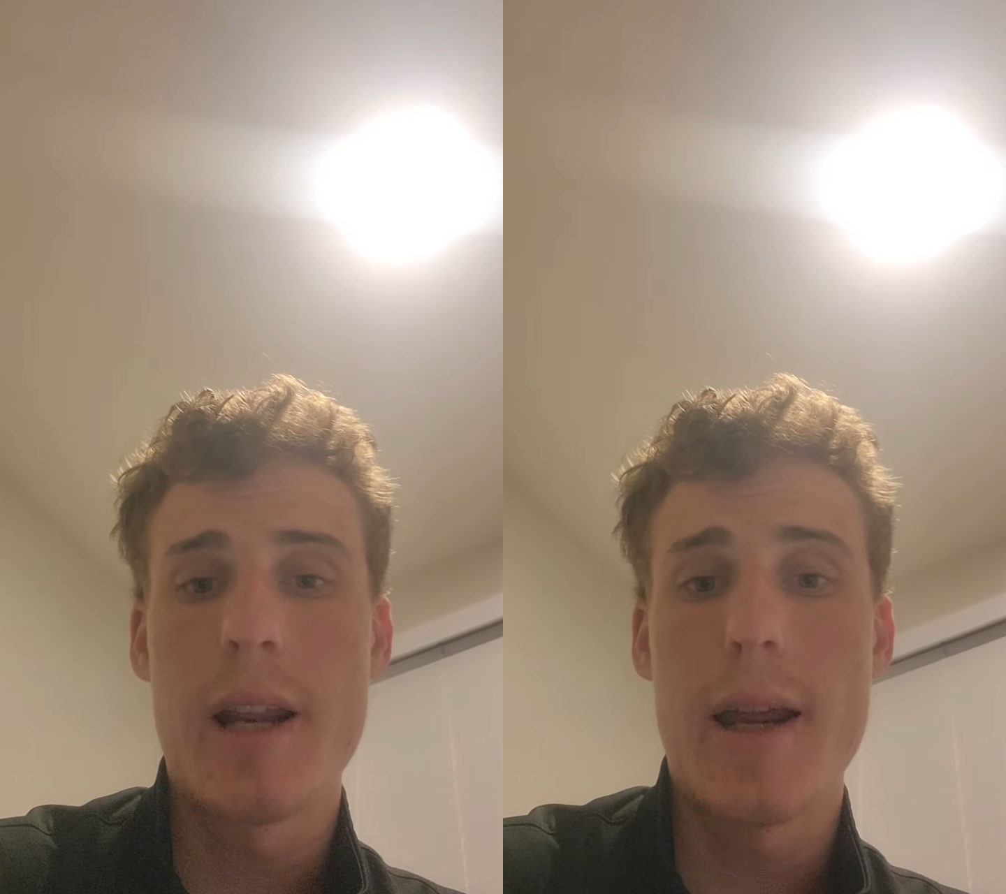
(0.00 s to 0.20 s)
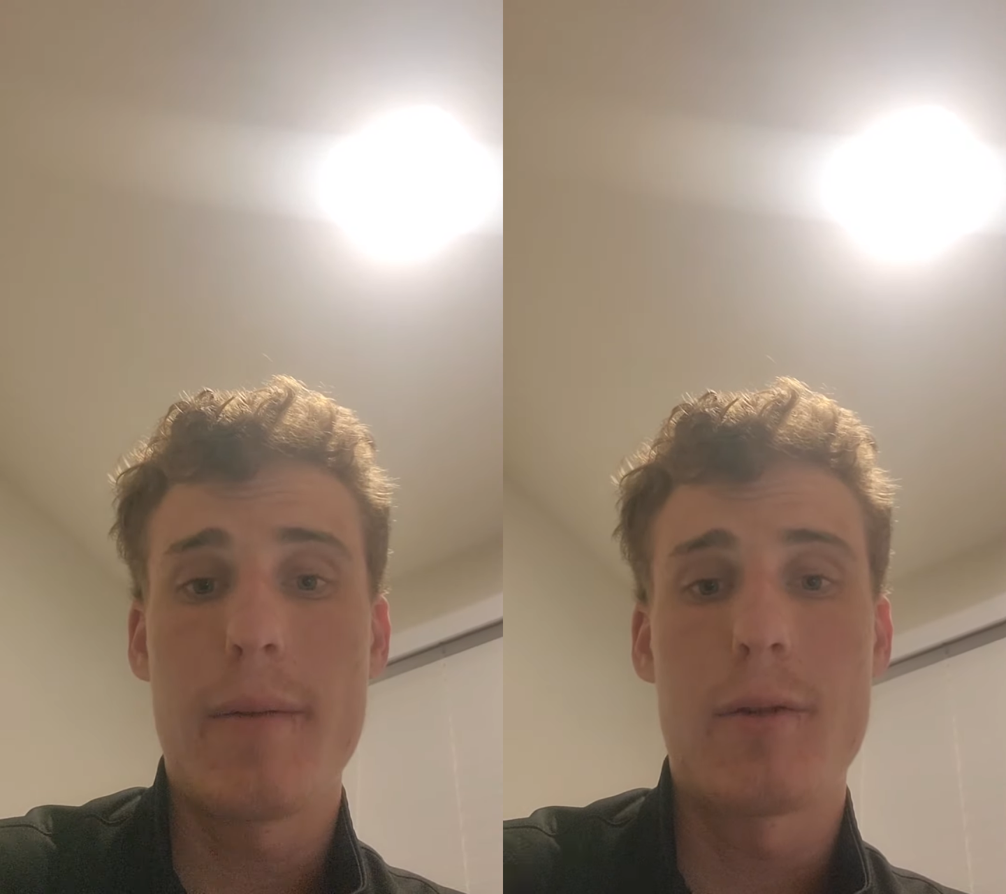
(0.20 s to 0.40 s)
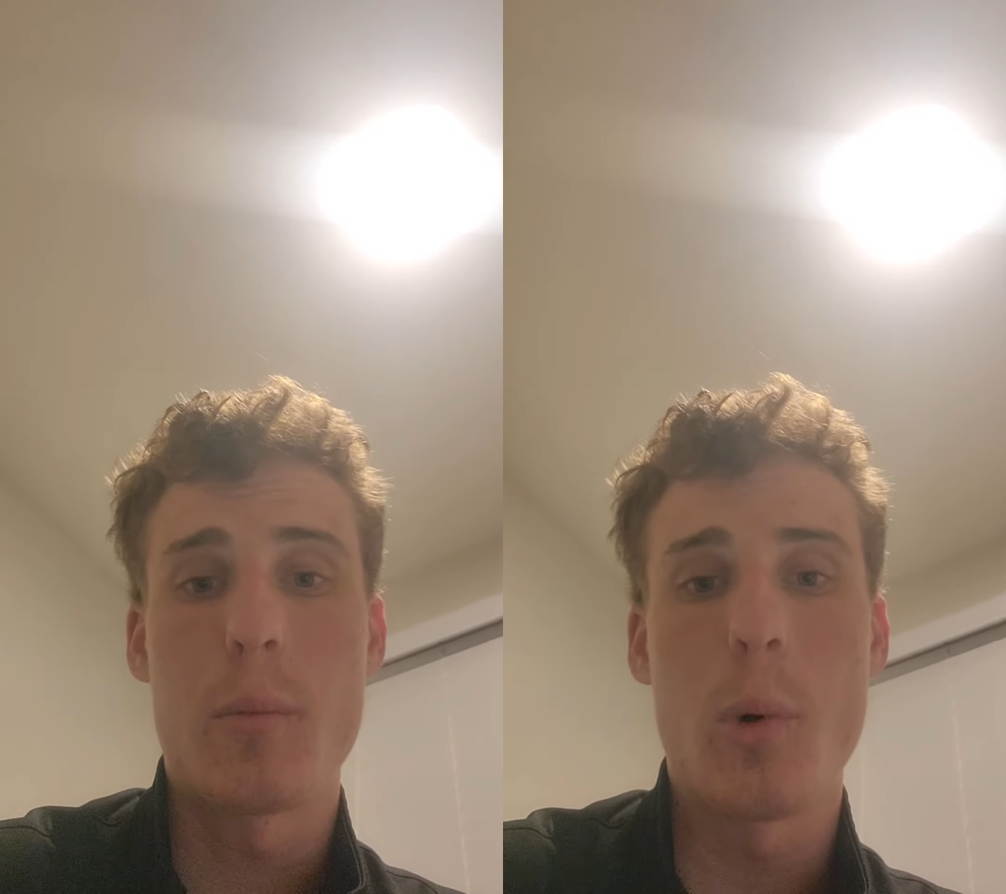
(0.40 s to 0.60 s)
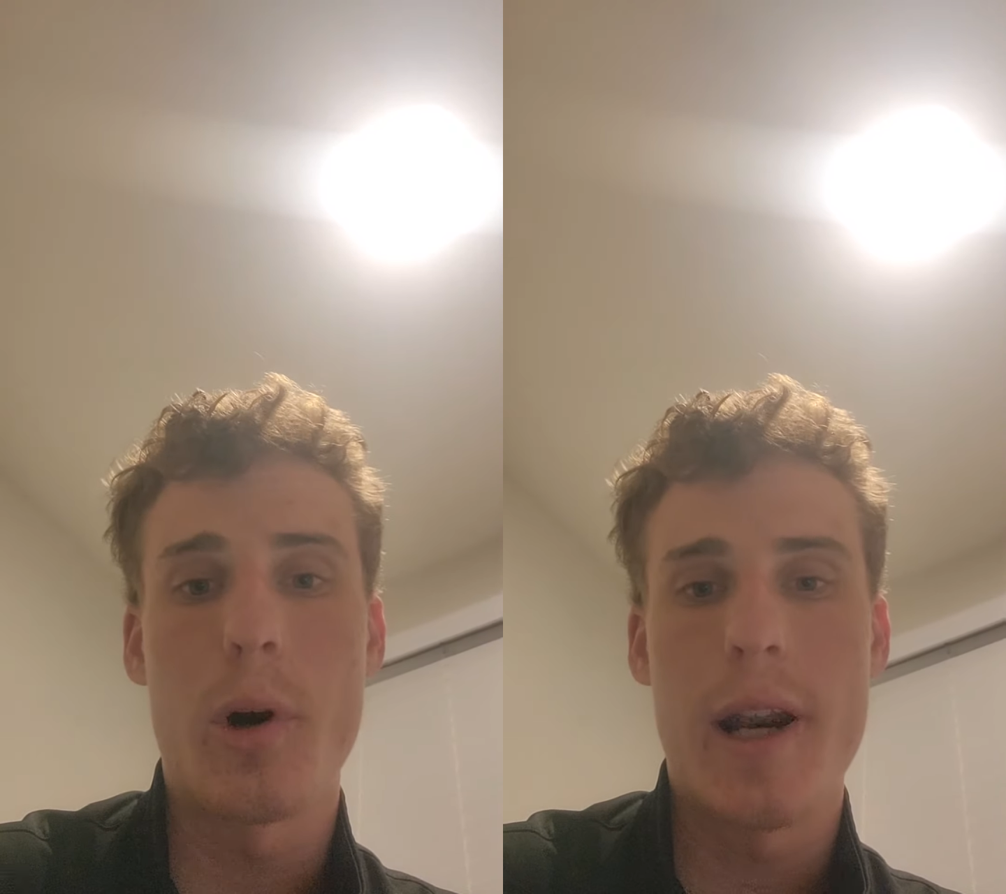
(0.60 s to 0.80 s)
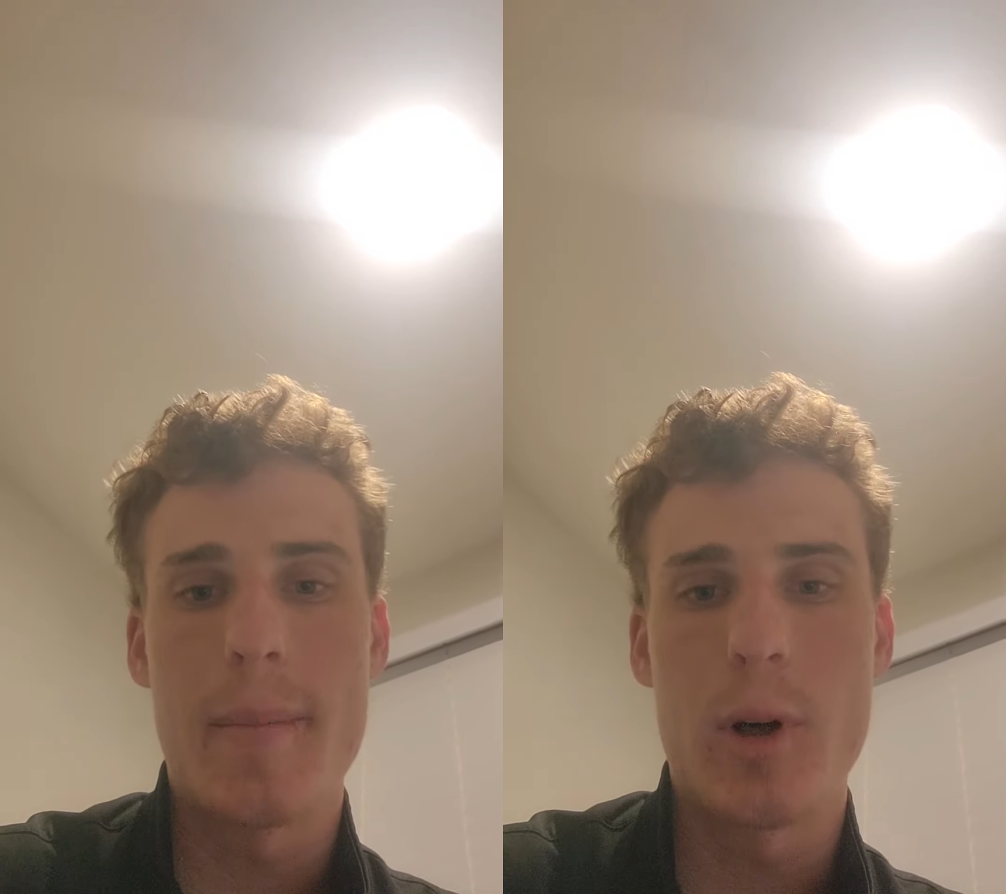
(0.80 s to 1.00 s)
night for
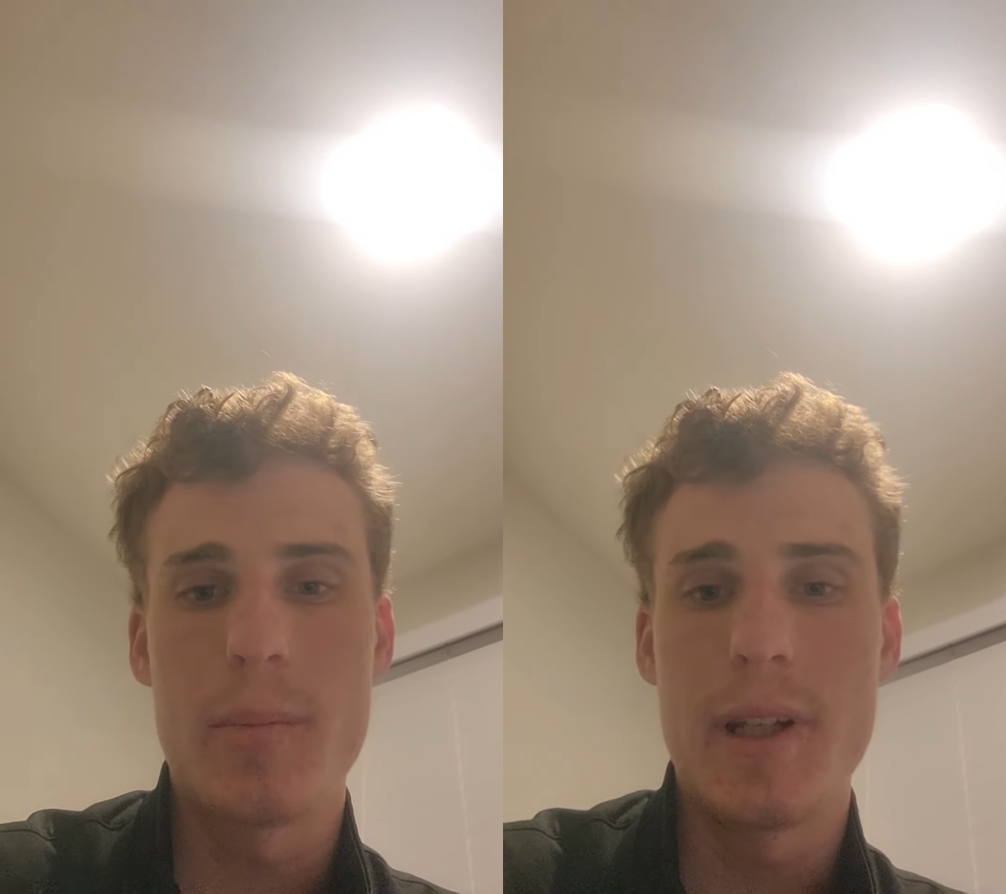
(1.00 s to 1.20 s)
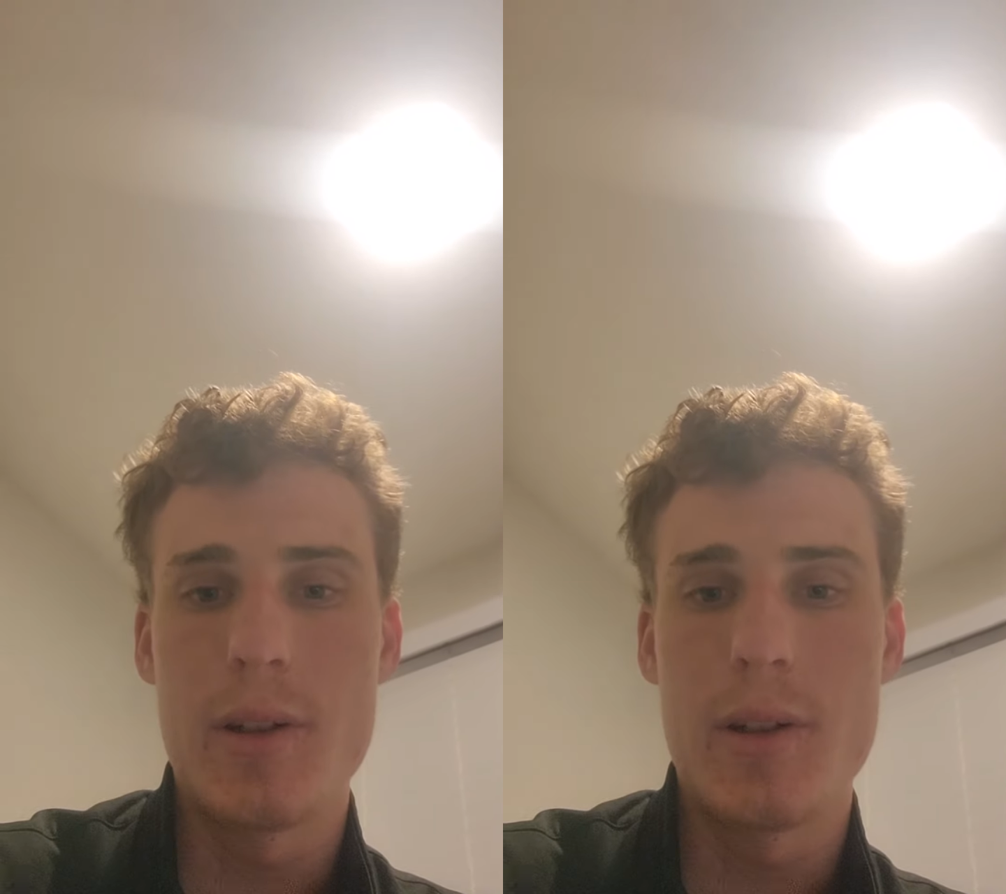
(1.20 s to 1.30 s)
more MLB